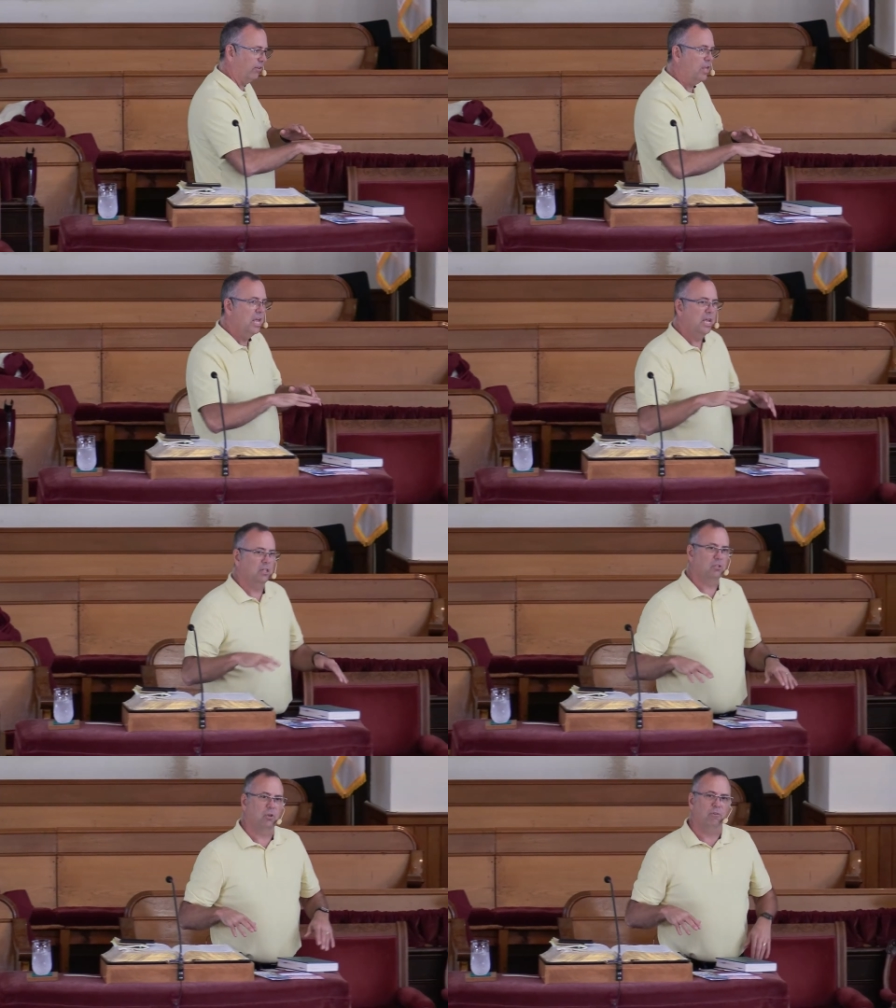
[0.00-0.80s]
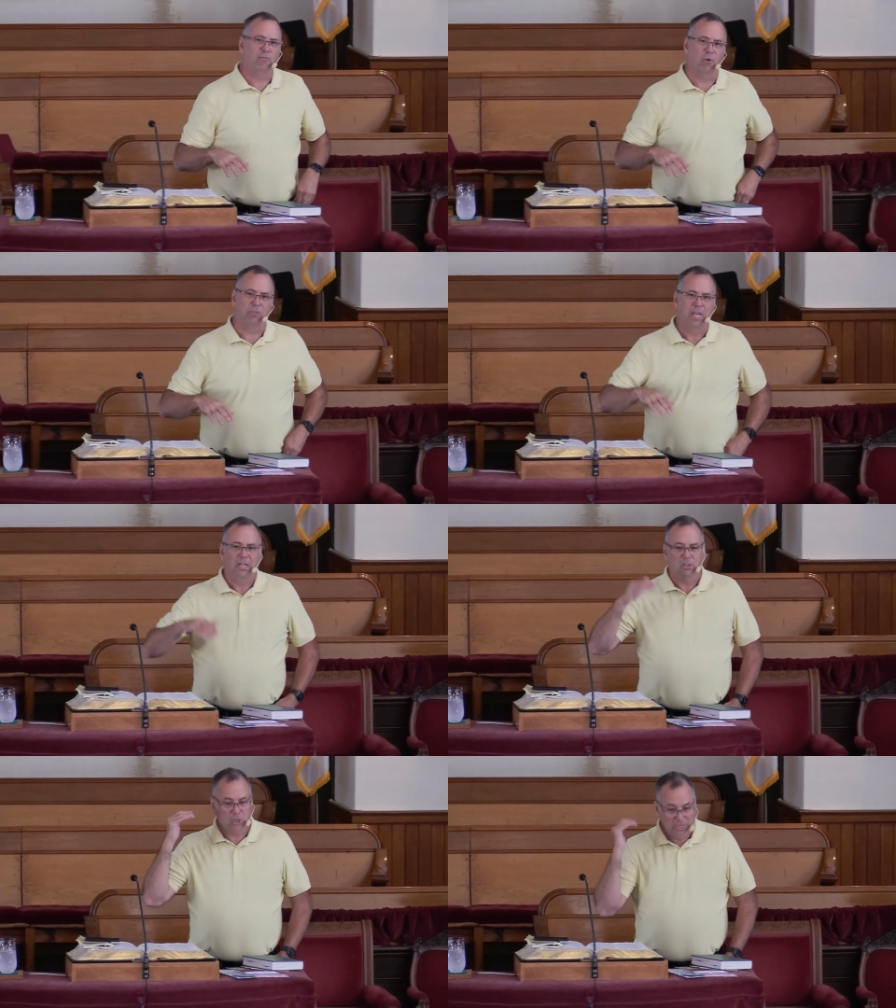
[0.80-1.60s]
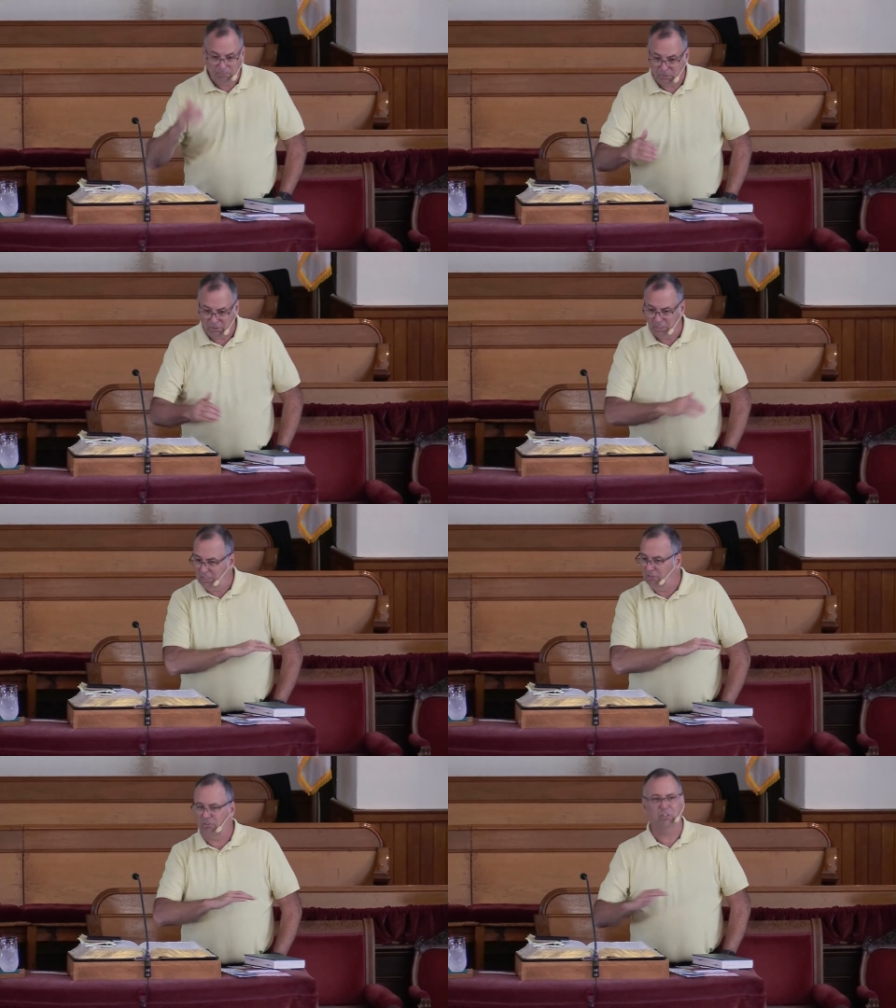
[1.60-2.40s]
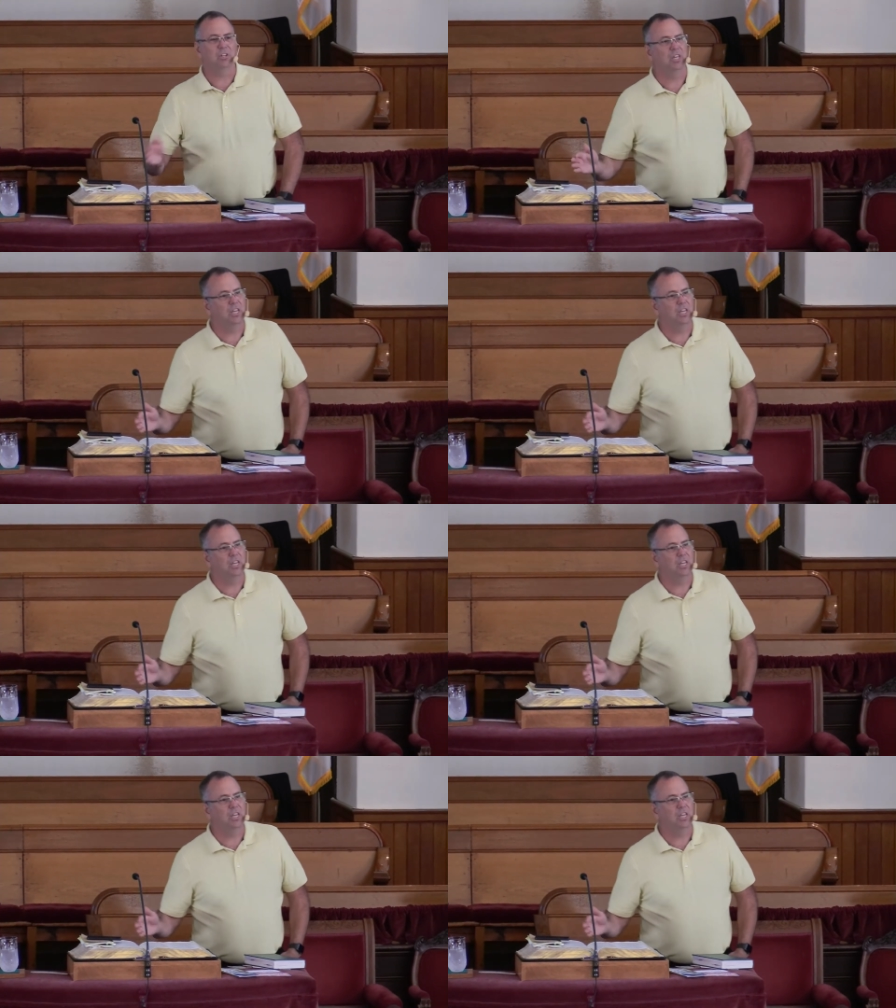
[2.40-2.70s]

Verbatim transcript: and, and so forth, Jephthah isn't